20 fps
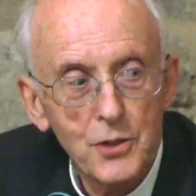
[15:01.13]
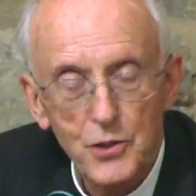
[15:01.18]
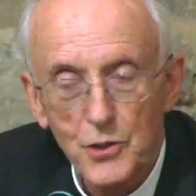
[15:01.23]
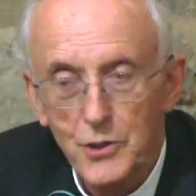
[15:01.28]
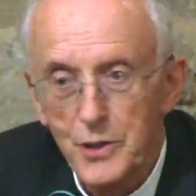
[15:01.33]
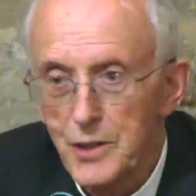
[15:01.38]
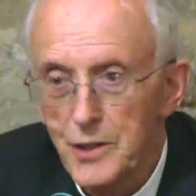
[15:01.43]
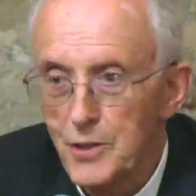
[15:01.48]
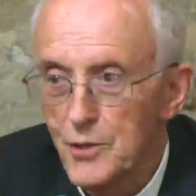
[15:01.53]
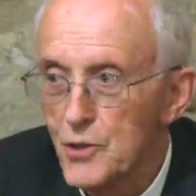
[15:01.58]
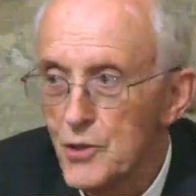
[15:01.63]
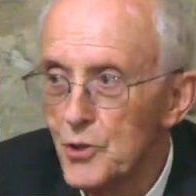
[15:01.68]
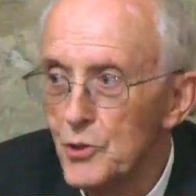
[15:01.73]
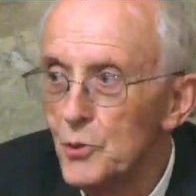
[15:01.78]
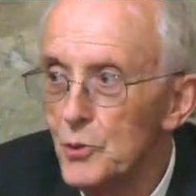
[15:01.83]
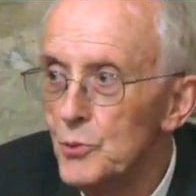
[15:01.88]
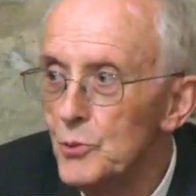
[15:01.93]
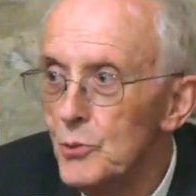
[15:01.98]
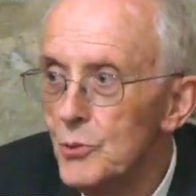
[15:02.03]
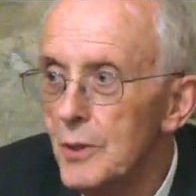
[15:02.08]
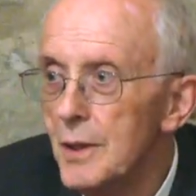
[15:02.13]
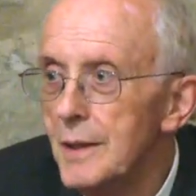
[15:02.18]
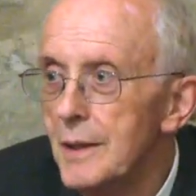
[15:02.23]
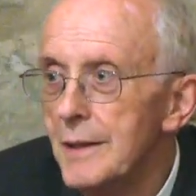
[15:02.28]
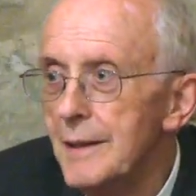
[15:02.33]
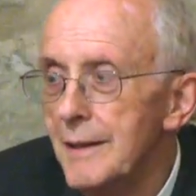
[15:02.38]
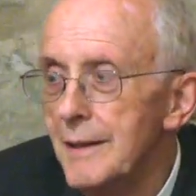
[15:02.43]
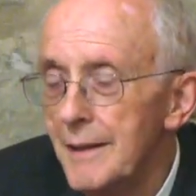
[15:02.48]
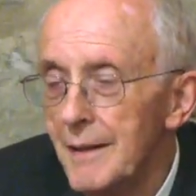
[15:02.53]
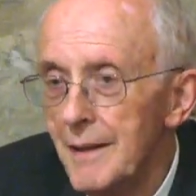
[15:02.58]
to do it at school.
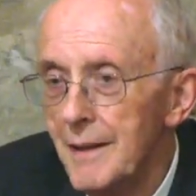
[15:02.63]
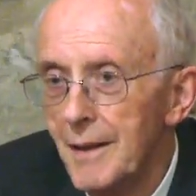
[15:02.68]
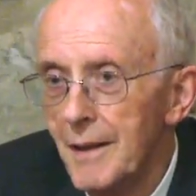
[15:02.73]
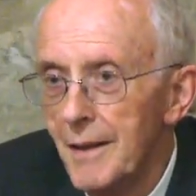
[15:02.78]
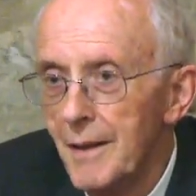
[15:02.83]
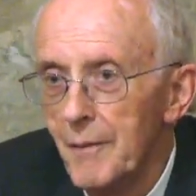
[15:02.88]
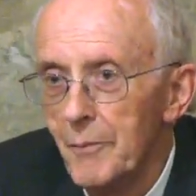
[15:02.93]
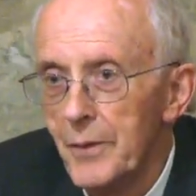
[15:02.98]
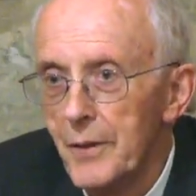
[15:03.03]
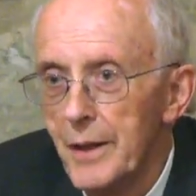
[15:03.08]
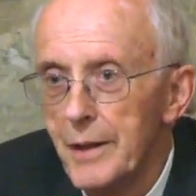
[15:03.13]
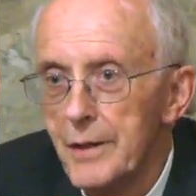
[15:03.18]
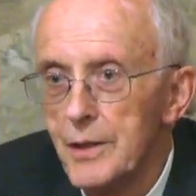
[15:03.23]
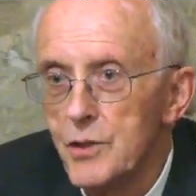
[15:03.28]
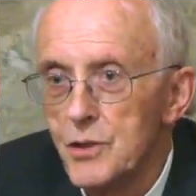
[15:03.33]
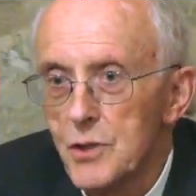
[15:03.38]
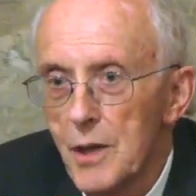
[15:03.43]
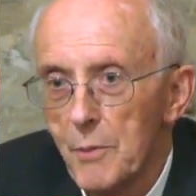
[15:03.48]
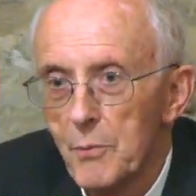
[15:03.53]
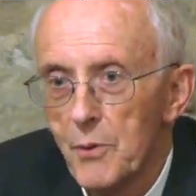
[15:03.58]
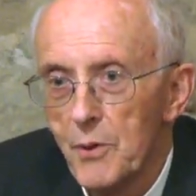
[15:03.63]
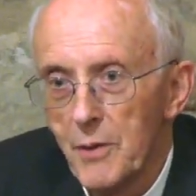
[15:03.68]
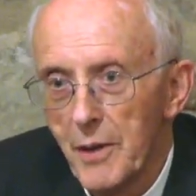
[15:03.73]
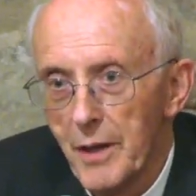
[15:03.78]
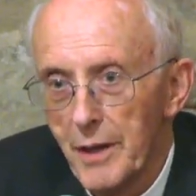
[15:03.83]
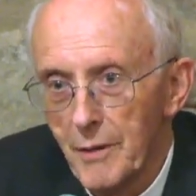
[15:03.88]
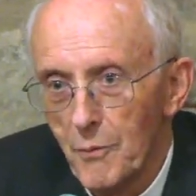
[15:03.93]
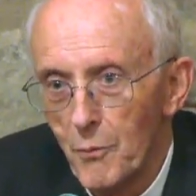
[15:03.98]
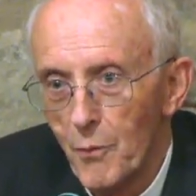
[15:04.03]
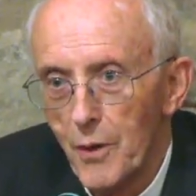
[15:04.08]
The only trouble
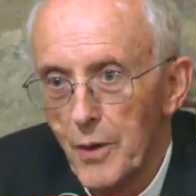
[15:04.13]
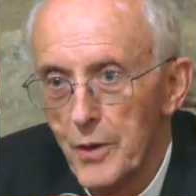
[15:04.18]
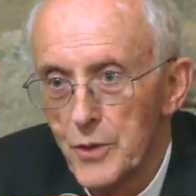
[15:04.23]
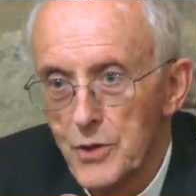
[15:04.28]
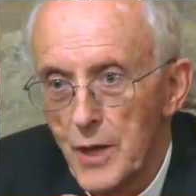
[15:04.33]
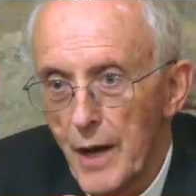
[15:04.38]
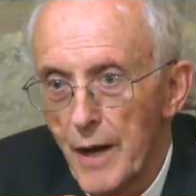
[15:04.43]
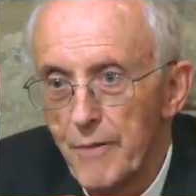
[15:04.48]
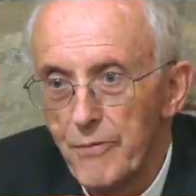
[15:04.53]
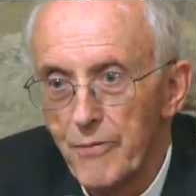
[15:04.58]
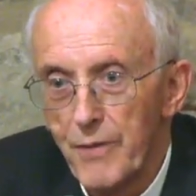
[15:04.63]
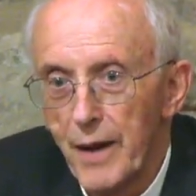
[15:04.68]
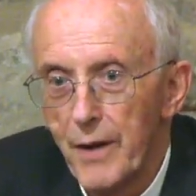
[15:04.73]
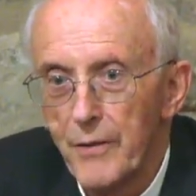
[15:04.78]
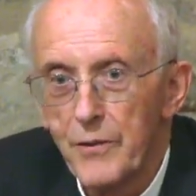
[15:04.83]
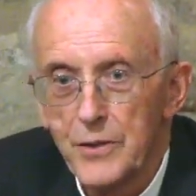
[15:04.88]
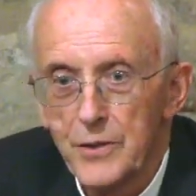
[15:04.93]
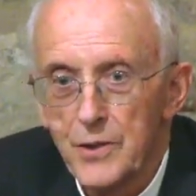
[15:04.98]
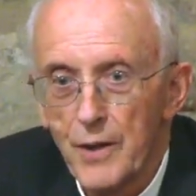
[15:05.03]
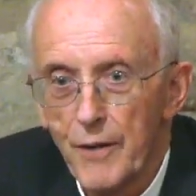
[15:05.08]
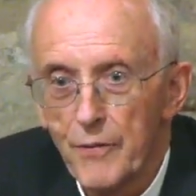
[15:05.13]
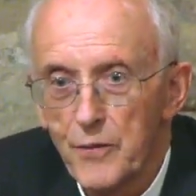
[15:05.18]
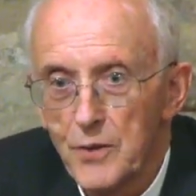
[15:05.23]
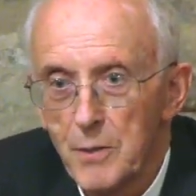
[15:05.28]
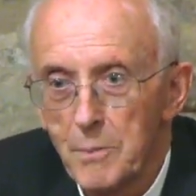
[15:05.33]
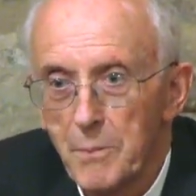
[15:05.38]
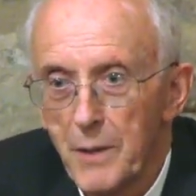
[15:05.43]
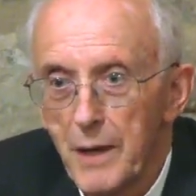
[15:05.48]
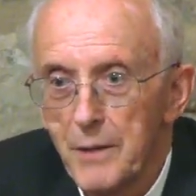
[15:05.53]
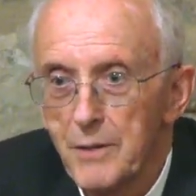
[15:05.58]
was, I found, that after
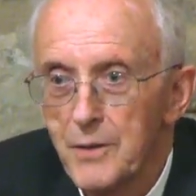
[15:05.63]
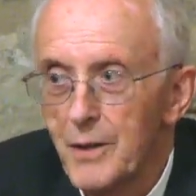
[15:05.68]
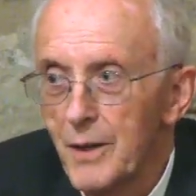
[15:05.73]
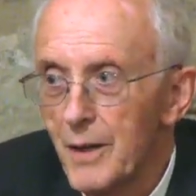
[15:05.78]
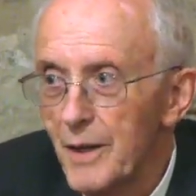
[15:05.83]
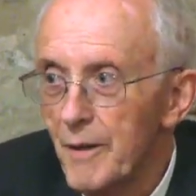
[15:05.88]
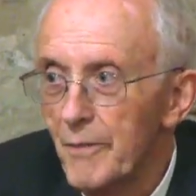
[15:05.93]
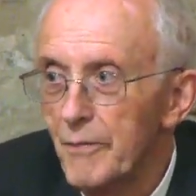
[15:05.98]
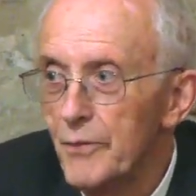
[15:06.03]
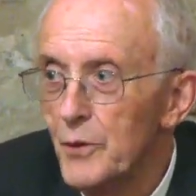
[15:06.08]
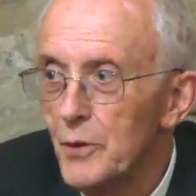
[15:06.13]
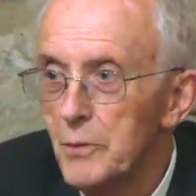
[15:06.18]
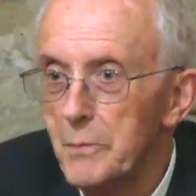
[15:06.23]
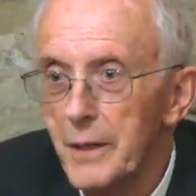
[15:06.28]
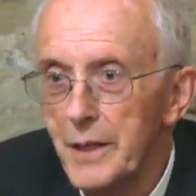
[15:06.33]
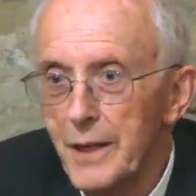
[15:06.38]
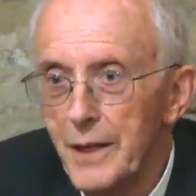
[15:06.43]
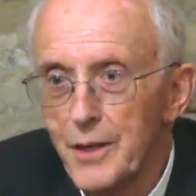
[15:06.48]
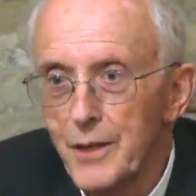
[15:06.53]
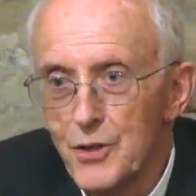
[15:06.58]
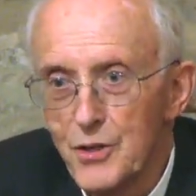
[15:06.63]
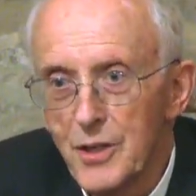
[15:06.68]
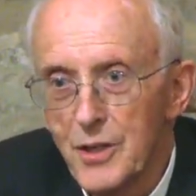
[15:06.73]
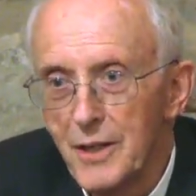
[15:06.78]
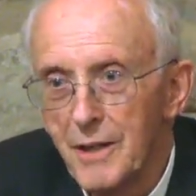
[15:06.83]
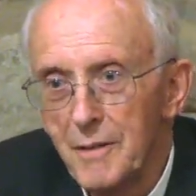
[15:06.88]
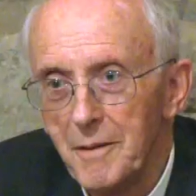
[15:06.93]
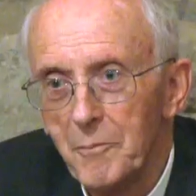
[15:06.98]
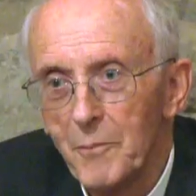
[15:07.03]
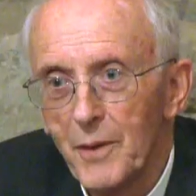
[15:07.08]
about a few minutes,
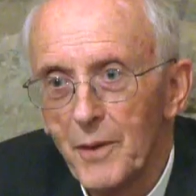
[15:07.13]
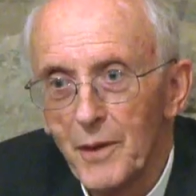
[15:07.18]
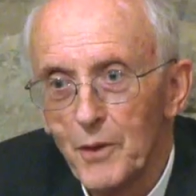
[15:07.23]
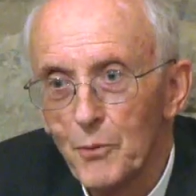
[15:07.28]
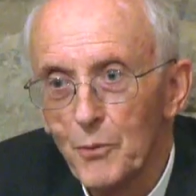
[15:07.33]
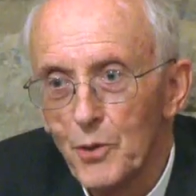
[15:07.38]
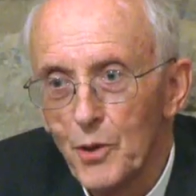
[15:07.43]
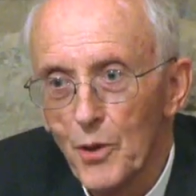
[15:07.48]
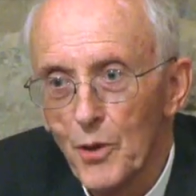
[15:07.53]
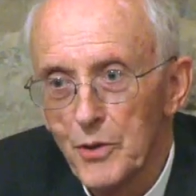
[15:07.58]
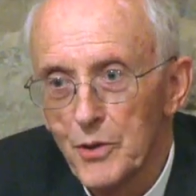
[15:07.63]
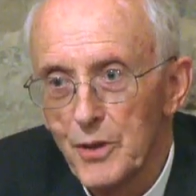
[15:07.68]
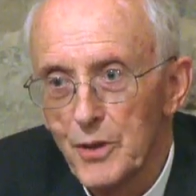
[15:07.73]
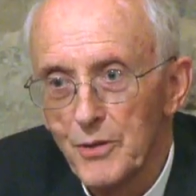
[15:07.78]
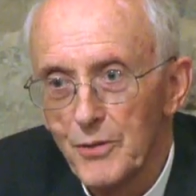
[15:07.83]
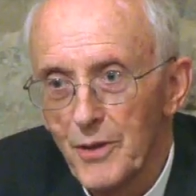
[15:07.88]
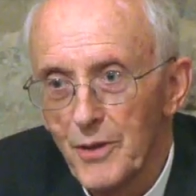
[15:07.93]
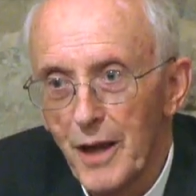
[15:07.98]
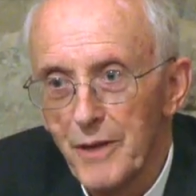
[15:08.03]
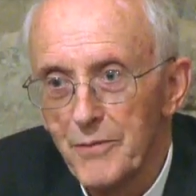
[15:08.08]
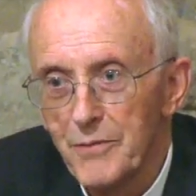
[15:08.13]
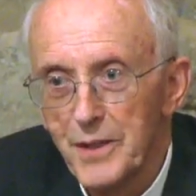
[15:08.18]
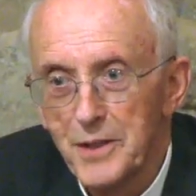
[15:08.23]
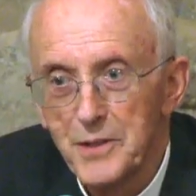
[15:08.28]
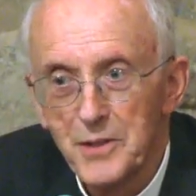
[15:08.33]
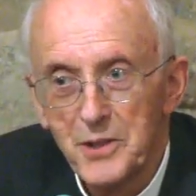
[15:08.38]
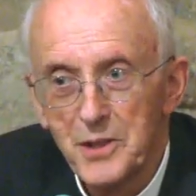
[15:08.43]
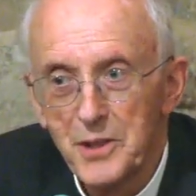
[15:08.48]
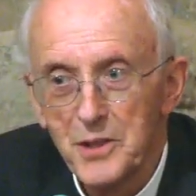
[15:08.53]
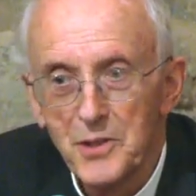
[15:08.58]
you'd got
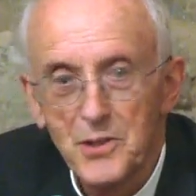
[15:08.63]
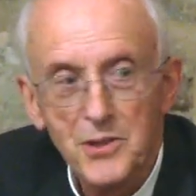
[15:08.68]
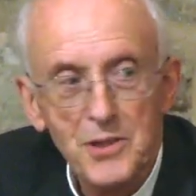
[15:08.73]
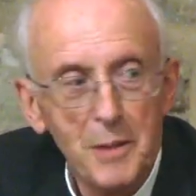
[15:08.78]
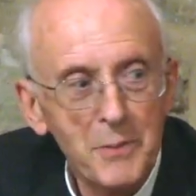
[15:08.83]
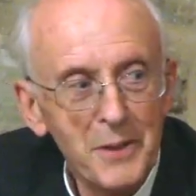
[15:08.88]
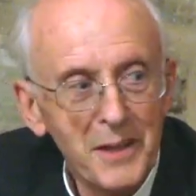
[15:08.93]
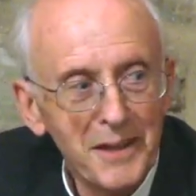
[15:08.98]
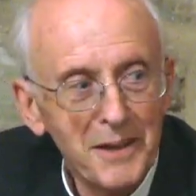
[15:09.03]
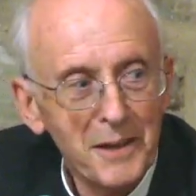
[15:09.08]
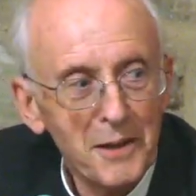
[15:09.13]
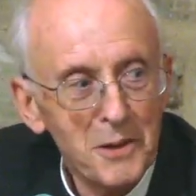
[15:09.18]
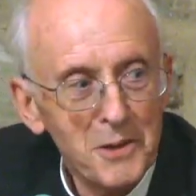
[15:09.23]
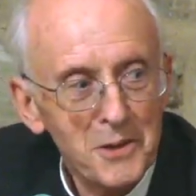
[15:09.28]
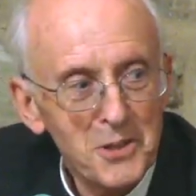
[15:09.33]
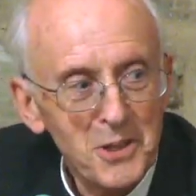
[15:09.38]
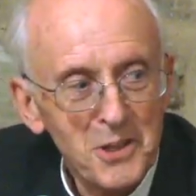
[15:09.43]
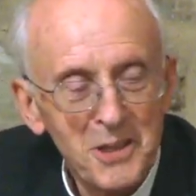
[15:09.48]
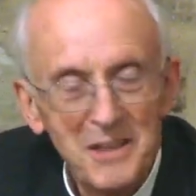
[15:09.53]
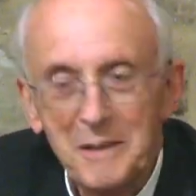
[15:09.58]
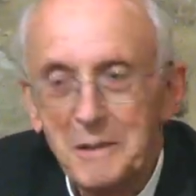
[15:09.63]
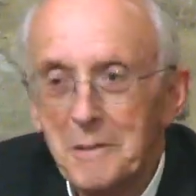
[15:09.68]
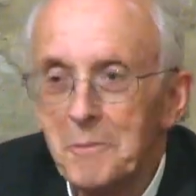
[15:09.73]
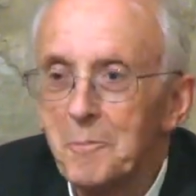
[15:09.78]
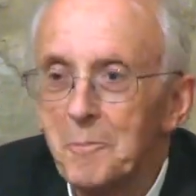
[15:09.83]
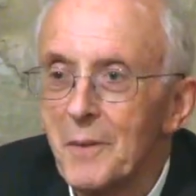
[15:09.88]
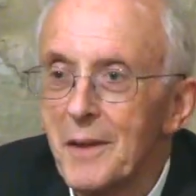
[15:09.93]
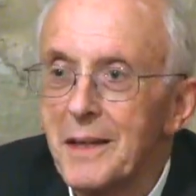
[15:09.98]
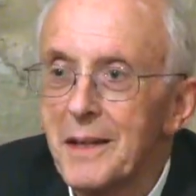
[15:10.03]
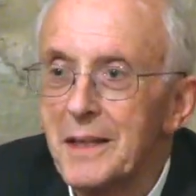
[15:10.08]
diverted into something else,
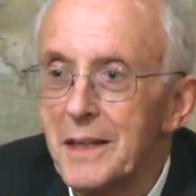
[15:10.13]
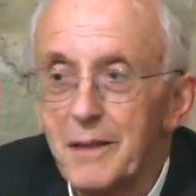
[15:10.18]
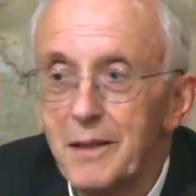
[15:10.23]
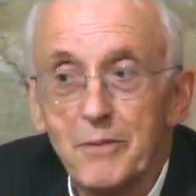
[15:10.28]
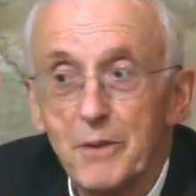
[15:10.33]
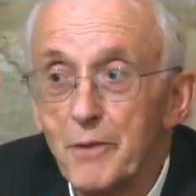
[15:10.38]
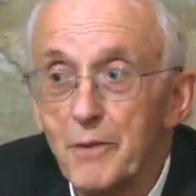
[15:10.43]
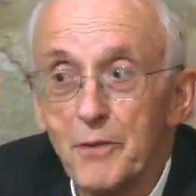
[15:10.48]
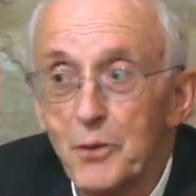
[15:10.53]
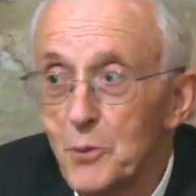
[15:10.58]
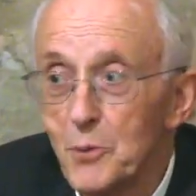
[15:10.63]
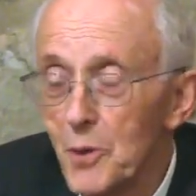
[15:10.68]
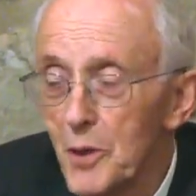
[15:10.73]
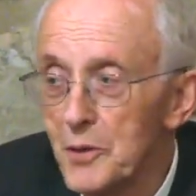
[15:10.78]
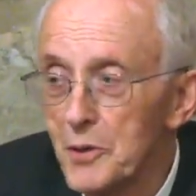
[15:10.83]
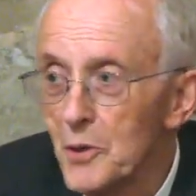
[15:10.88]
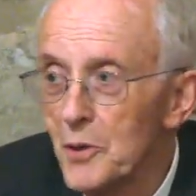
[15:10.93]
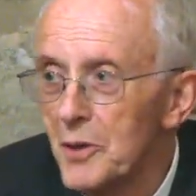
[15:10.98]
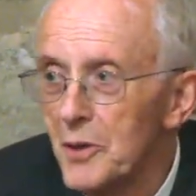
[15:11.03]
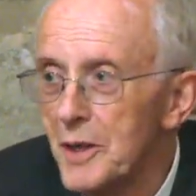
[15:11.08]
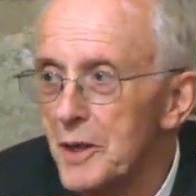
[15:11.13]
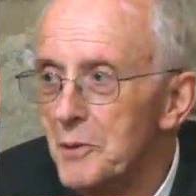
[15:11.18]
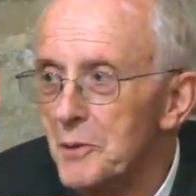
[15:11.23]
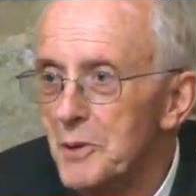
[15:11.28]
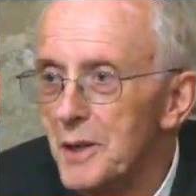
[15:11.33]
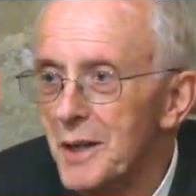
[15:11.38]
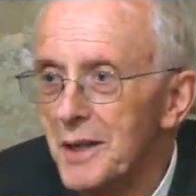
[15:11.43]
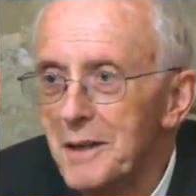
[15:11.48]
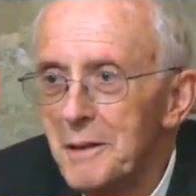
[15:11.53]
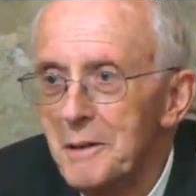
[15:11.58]
even if you were on your
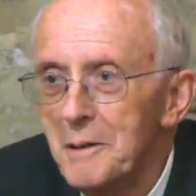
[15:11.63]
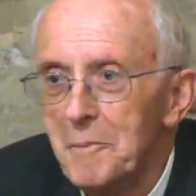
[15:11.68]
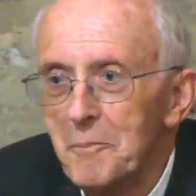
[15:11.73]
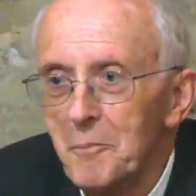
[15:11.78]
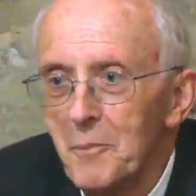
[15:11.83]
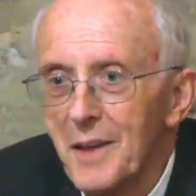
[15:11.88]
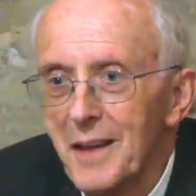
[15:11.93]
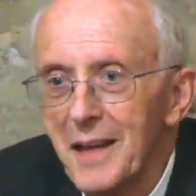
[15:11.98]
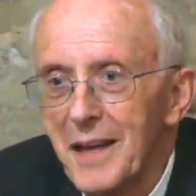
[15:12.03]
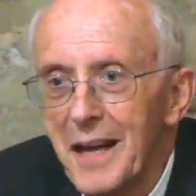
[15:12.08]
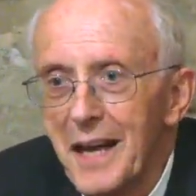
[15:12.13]
own.